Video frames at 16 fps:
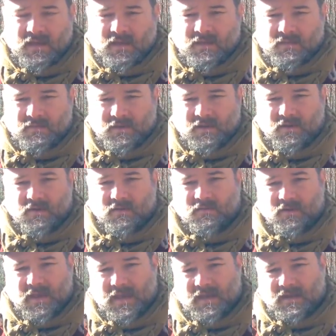because we know
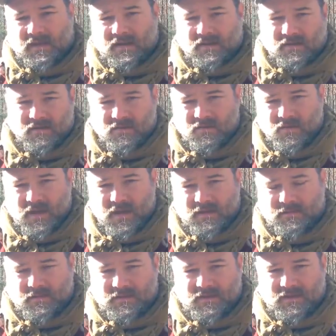if we head in a due
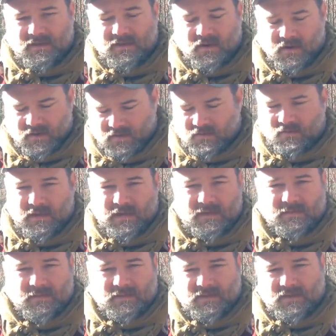west position or a due
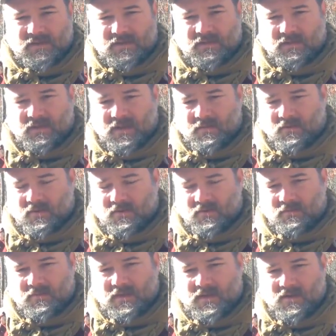east position that we're
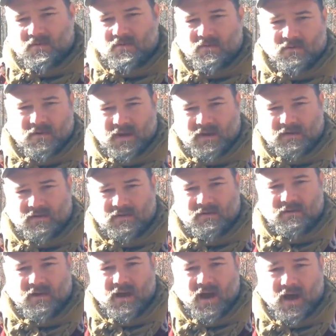going to be going right
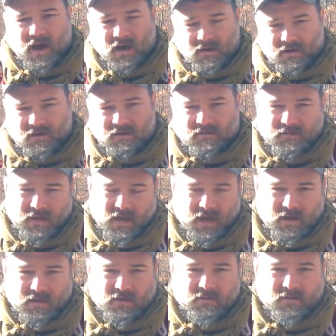to the hollow,
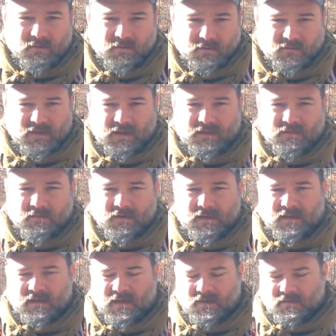the ravine that
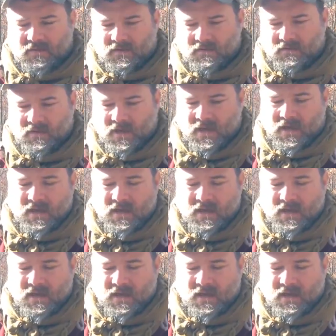we need to go to.